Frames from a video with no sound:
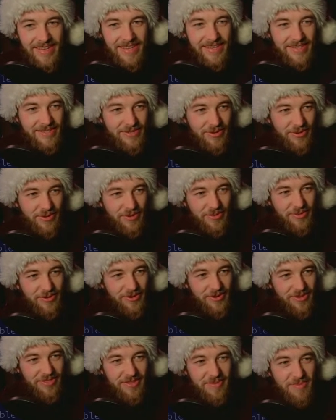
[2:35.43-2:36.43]
So you
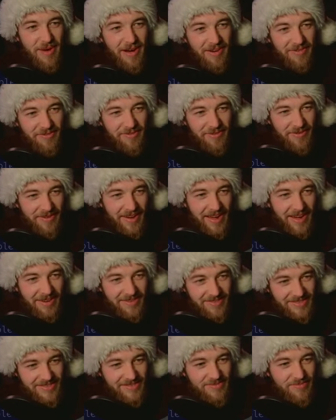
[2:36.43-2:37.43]
turn them off for now.
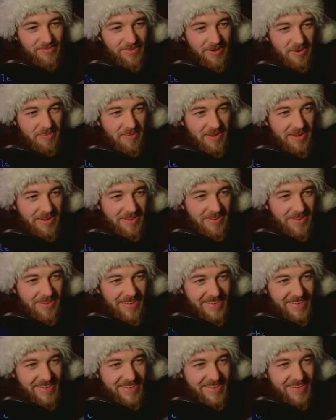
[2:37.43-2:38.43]
It's probably a good
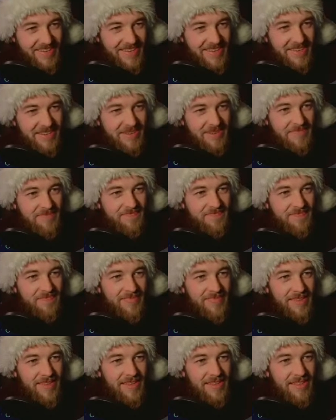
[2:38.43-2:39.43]
idea.
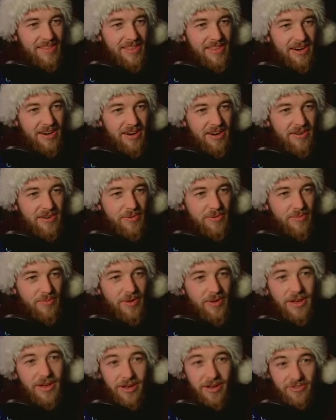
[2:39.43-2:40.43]
There are
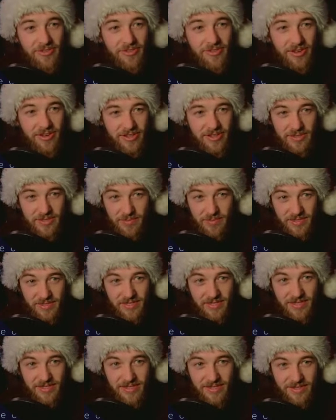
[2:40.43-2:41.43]
100
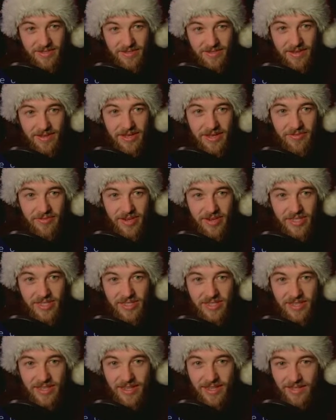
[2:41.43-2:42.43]
octopuses
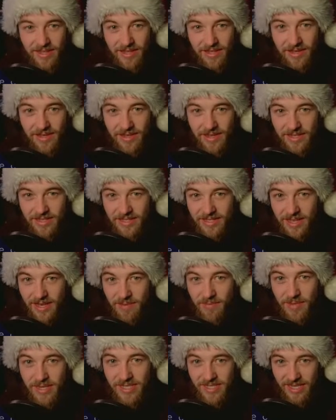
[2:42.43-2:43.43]
arranged neatly in a 10
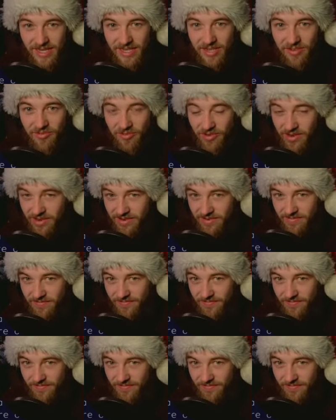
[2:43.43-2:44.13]
by 10 grid.